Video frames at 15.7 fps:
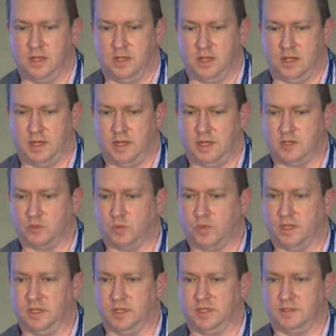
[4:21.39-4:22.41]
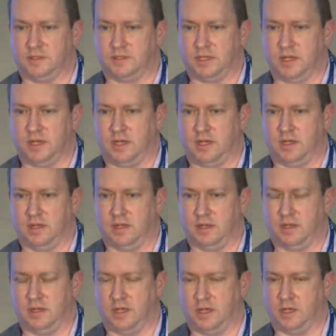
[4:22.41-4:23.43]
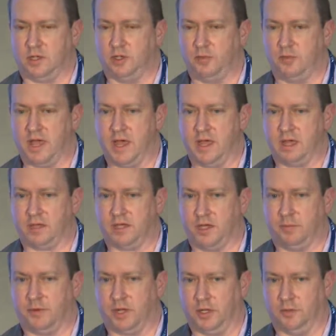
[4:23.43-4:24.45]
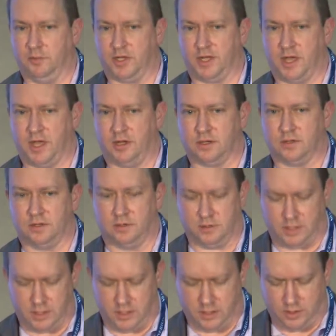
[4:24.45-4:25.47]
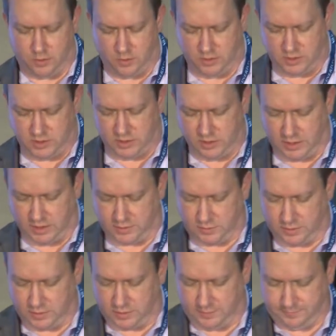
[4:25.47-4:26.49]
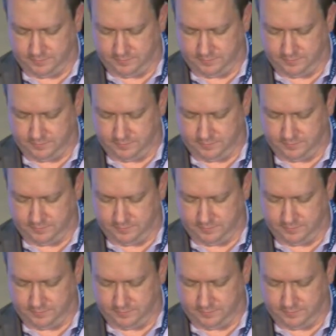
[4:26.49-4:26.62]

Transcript: as well as Glumac, Apollo Mechanical, and OEG Electric.